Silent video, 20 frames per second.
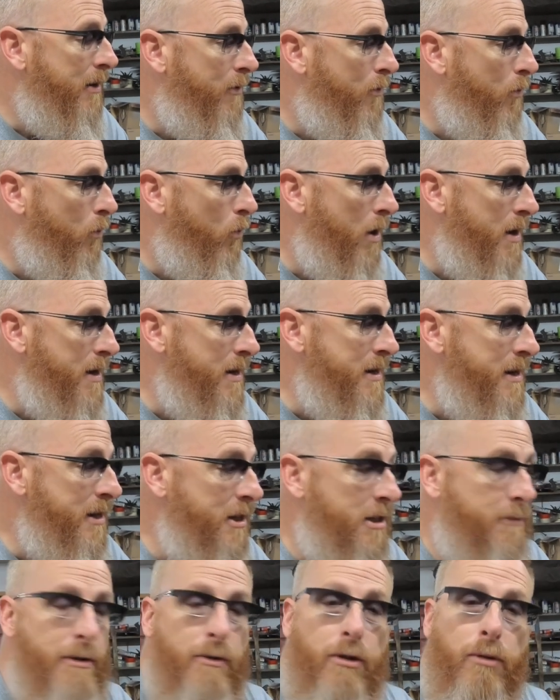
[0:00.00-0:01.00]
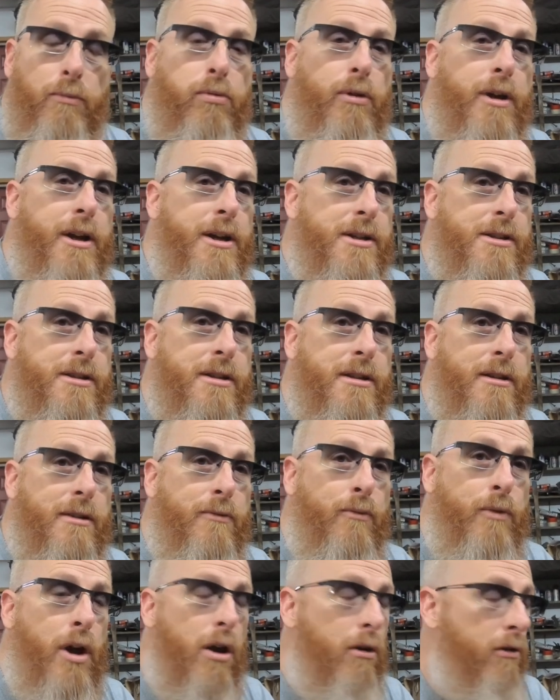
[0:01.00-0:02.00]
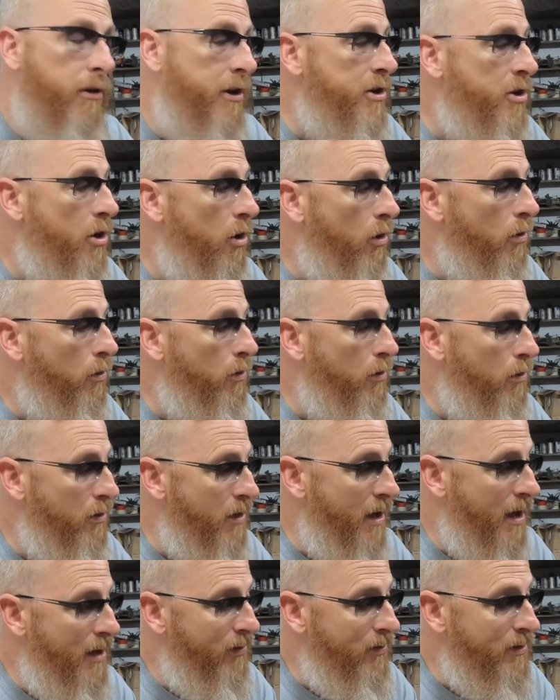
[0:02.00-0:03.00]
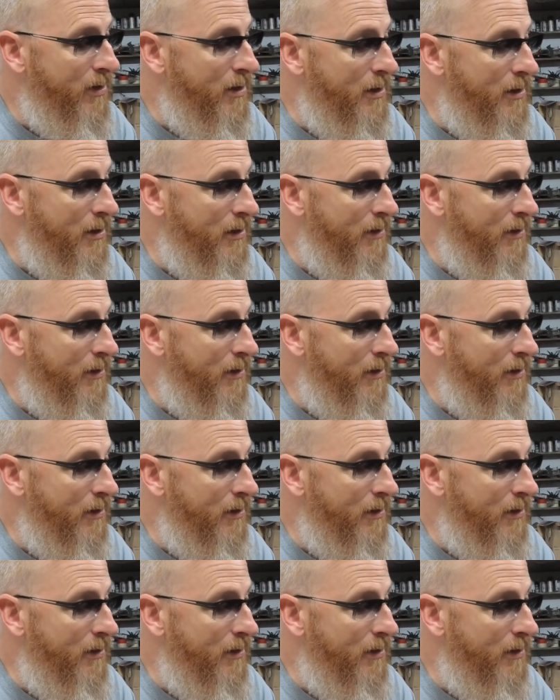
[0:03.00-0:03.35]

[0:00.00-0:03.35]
what needs to be replaced. We already know that the